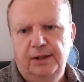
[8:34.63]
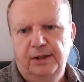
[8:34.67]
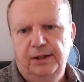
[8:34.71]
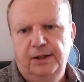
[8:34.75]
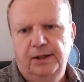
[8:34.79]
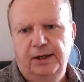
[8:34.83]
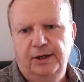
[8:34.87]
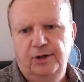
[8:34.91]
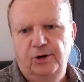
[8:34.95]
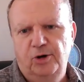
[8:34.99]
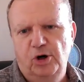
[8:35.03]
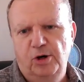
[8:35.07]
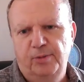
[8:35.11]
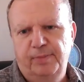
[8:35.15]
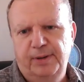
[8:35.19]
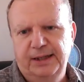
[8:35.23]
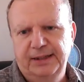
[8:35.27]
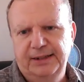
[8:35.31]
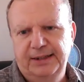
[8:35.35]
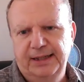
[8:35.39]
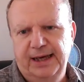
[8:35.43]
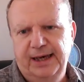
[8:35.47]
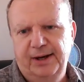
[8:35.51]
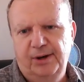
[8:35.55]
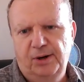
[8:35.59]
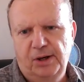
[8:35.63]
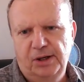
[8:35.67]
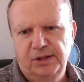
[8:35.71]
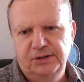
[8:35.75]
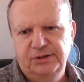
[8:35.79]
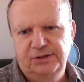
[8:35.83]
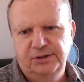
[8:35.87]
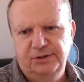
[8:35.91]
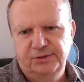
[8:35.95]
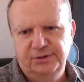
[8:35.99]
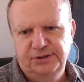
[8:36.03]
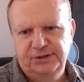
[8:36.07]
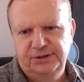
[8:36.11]
I heard about that
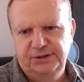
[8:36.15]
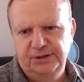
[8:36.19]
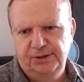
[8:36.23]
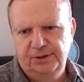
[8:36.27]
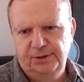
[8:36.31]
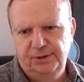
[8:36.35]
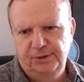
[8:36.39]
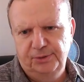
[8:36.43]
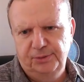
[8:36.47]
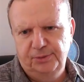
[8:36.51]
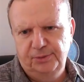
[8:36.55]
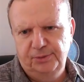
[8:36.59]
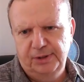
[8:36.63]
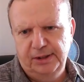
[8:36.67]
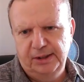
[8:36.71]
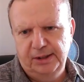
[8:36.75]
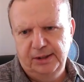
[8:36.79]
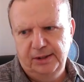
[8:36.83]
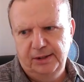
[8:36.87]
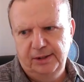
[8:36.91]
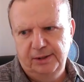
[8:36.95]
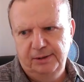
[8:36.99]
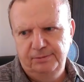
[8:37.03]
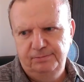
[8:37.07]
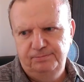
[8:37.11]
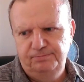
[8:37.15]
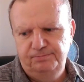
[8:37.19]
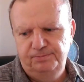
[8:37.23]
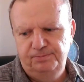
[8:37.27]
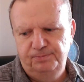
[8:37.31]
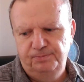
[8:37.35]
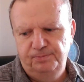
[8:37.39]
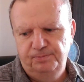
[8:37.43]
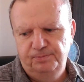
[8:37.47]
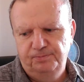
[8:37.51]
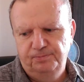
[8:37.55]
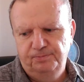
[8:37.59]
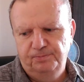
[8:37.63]
also. So
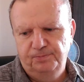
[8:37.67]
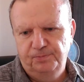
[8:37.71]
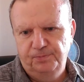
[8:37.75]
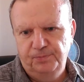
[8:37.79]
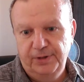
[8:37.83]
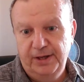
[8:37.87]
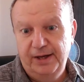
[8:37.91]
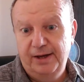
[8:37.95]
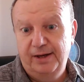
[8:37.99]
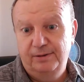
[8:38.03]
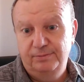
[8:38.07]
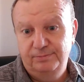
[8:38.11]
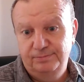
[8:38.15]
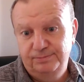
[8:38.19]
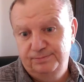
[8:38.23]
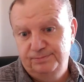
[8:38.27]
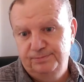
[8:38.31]
yeah,